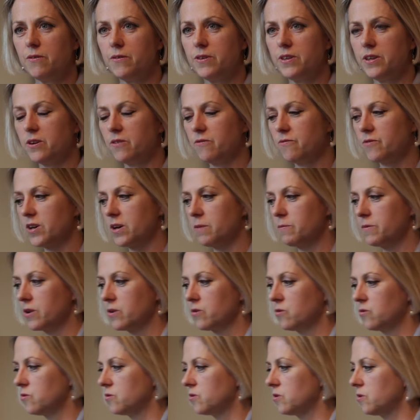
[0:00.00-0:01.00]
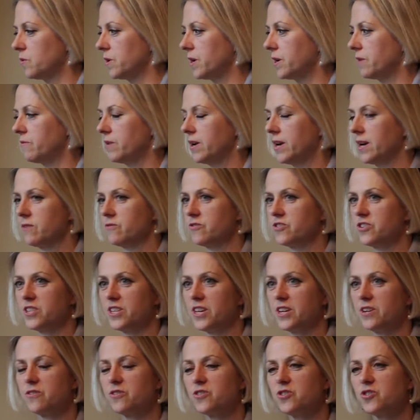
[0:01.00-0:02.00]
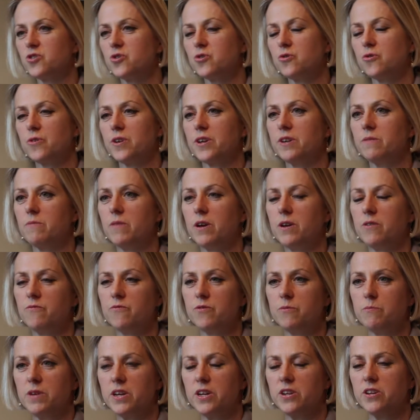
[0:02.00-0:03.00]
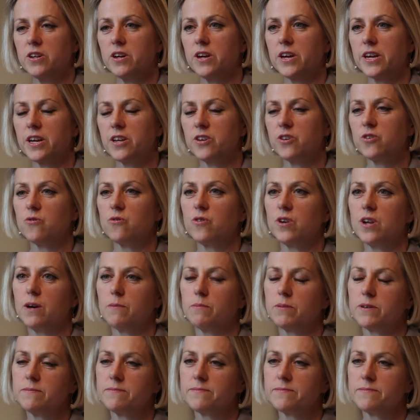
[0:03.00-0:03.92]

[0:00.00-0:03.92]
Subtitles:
and then coming all the way round to the end of the story, and for me tying it all up.